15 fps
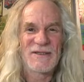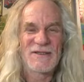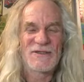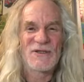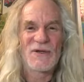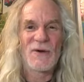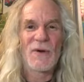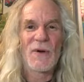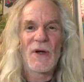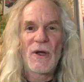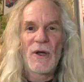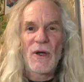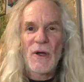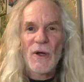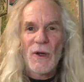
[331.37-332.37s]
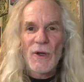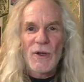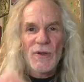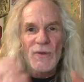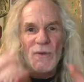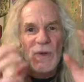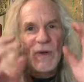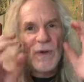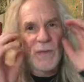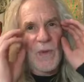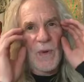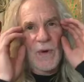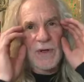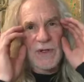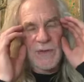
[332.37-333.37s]
So, real
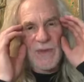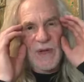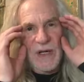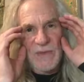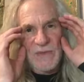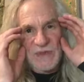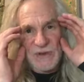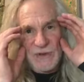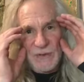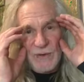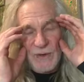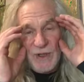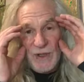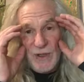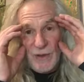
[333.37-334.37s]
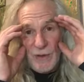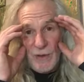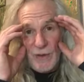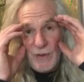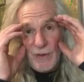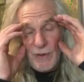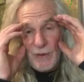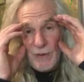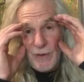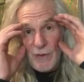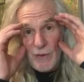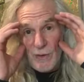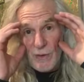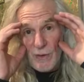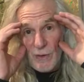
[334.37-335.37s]
important to be able to,
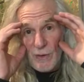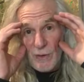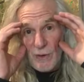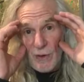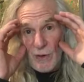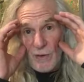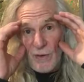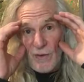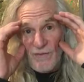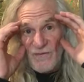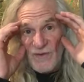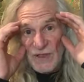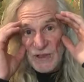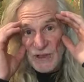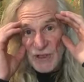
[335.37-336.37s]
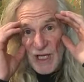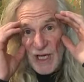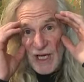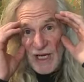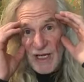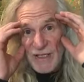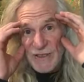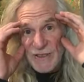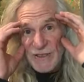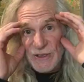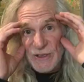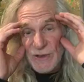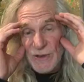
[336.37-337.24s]
you know, visualize